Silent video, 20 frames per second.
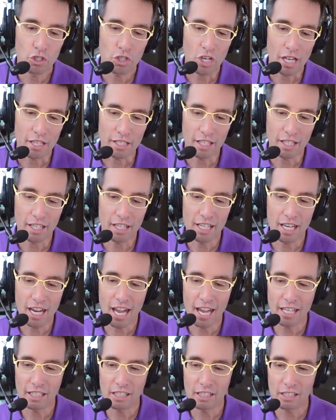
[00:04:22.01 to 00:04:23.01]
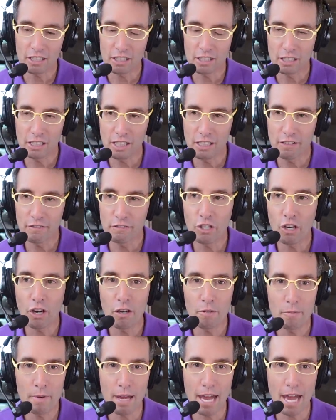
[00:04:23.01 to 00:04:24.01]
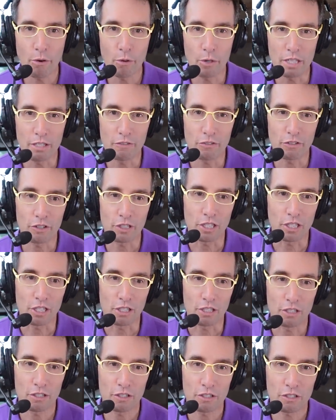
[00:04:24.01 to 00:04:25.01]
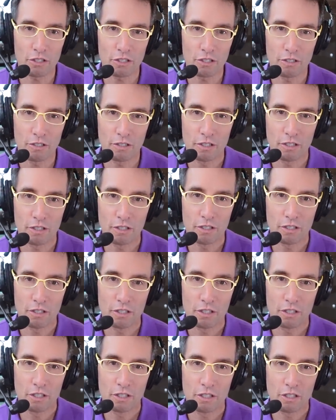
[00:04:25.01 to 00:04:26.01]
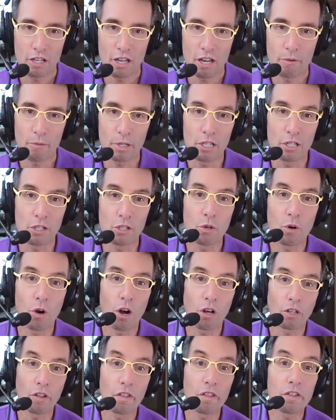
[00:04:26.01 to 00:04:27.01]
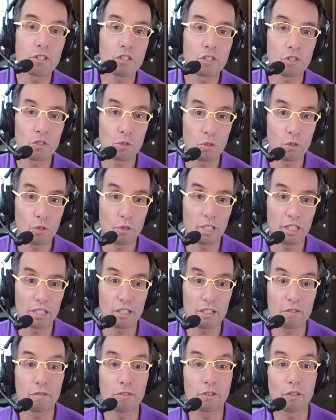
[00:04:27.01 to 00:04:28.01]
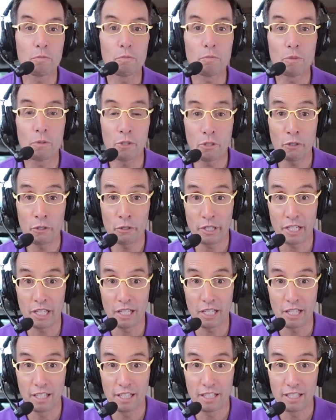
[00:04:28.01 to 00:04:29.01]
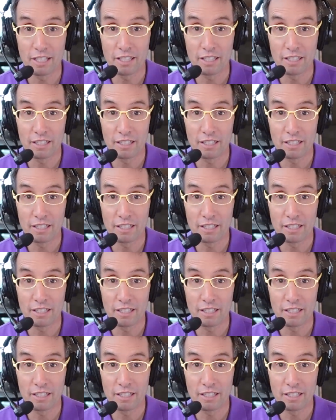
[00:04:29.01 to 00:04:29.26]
Jessica and I lived on Maui for years, and we knew all of the stories of Lemuria.